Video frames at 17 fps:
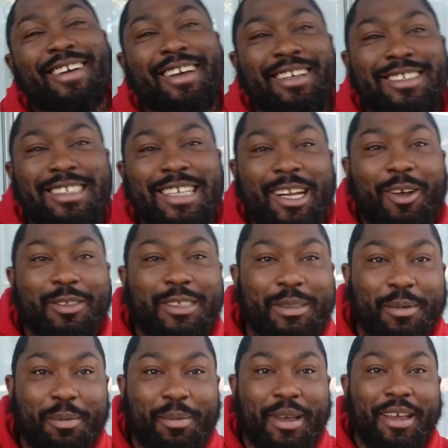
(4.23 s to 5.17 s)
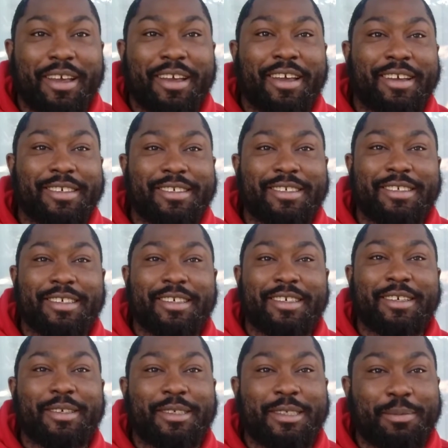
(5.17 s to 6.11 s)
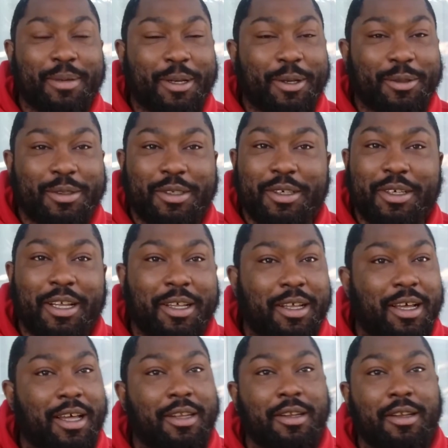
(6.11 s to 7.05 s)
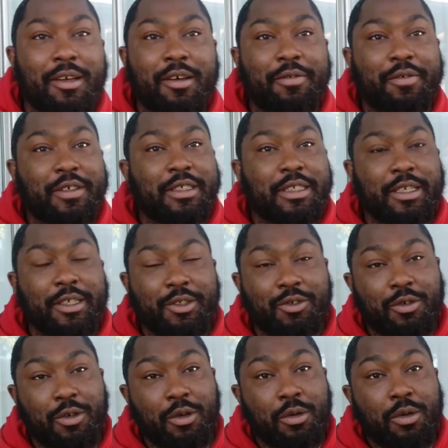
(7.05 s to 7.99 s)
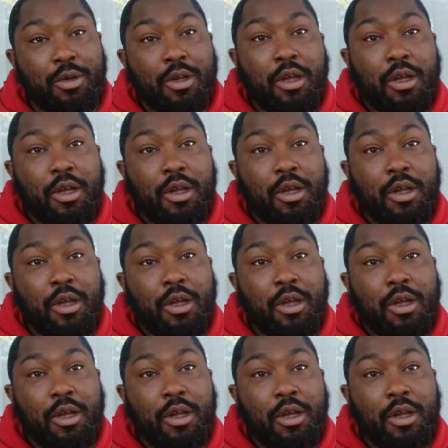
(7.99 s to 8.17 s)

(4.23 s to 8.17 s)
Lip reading: shout out to my man AC. He smells good. I love his intro.